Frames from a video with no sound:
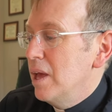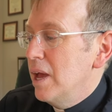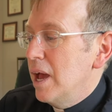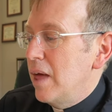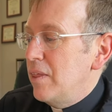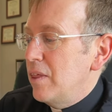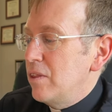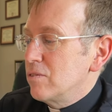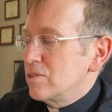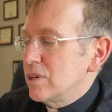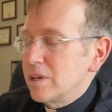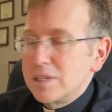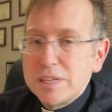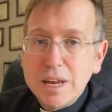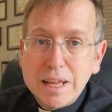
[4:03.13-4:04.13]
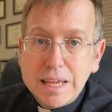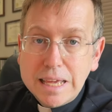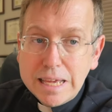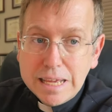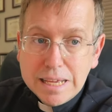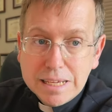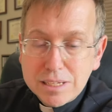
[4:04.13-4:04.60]
And then there's a set of
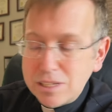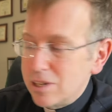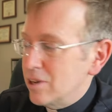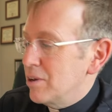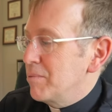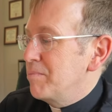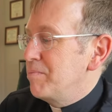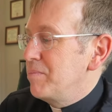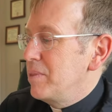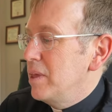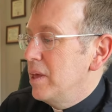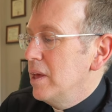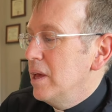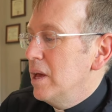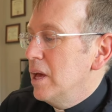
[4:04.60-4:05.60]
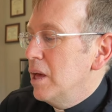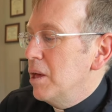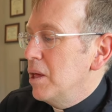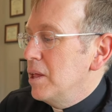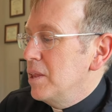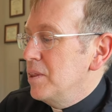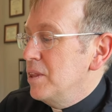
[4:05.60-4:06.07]
keys here.
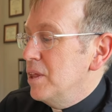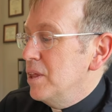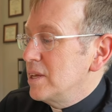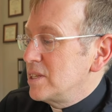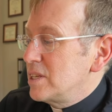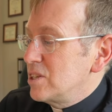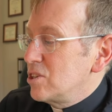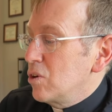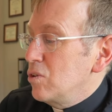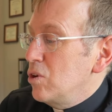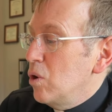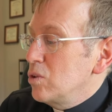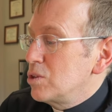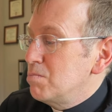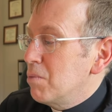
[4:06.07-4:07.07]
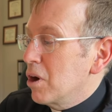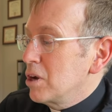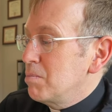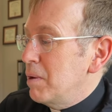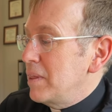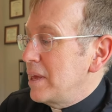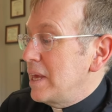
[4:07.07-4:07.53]
That says here, notes marked
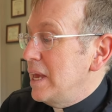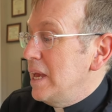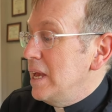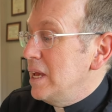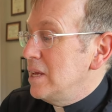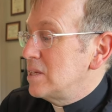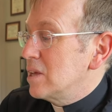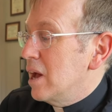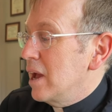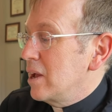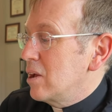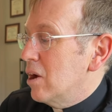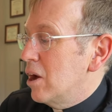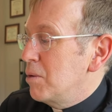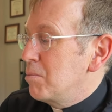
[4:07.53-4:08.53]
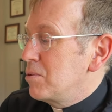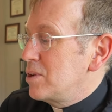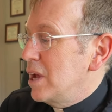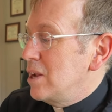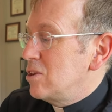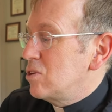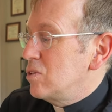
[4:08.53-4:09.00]
by the keys icon
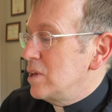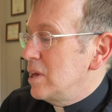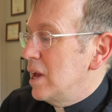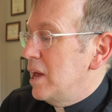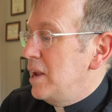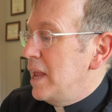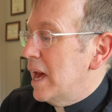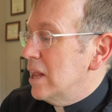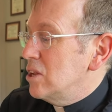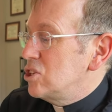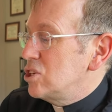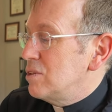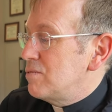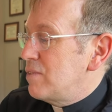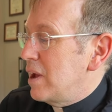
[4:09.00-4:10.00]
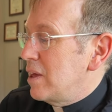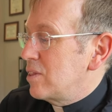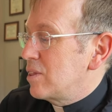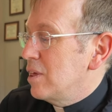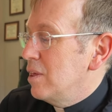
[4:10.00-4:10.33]
pertain to the analogy of faith,